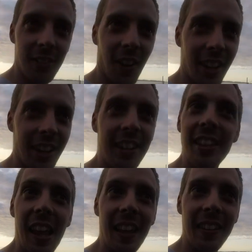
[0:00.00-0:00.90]
money.
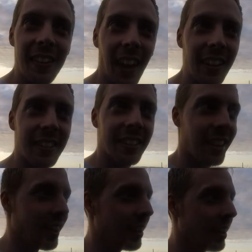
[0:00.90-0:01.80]
It's nice
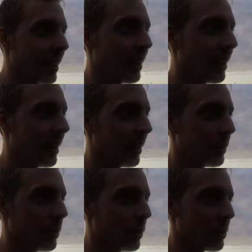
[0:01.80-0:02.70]

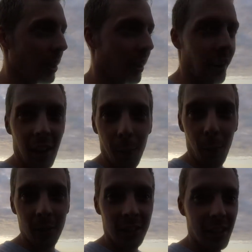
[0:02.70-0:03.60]
to sell a couple
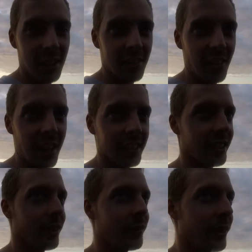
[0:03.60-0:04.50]
of skis and make a
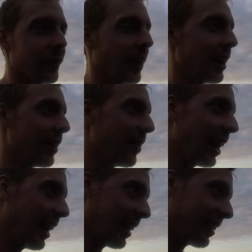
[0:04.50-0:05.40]
little bit of money
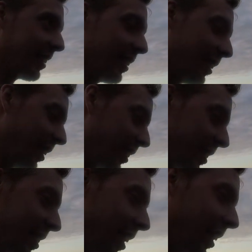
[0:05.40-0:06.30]
back, so it's
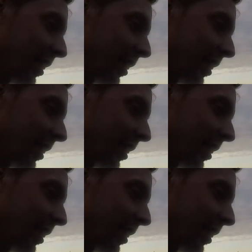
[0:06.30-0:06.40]
not